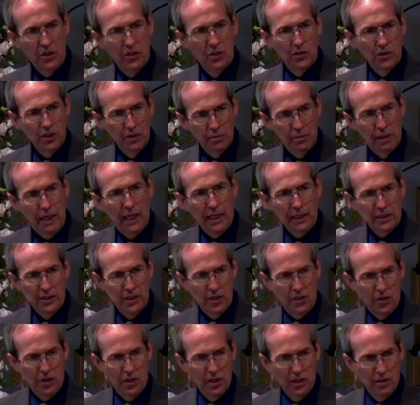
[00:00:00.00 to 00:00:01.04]
in the
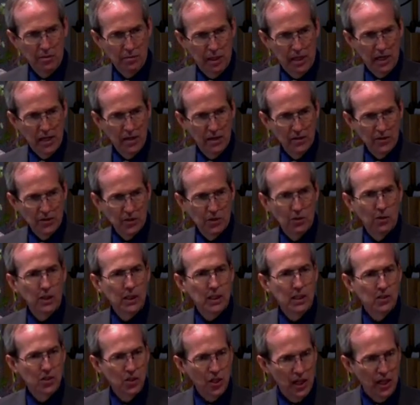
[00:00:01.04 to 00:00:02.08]
bacteria in the bowel. So, it can
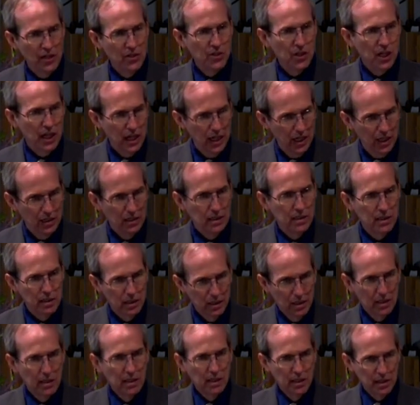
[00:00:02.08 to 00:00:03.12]
change a
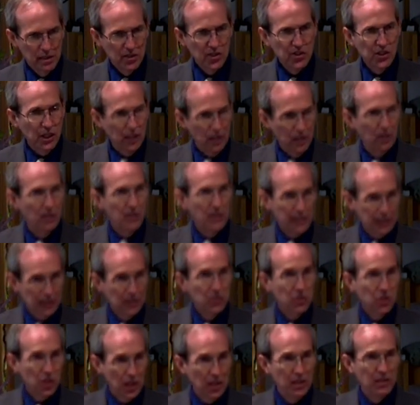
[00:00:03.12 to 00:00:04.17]
cell, it can
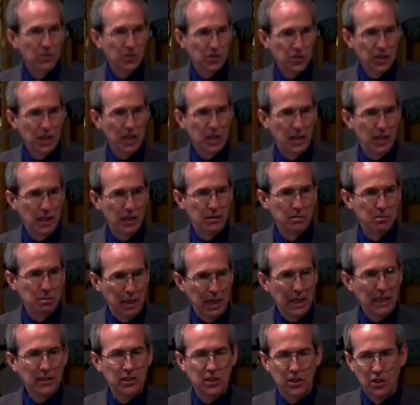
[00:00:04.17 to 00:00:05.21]
change a
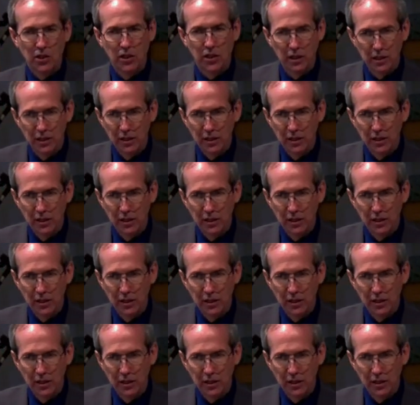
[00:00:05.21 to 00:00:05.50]
bacteria.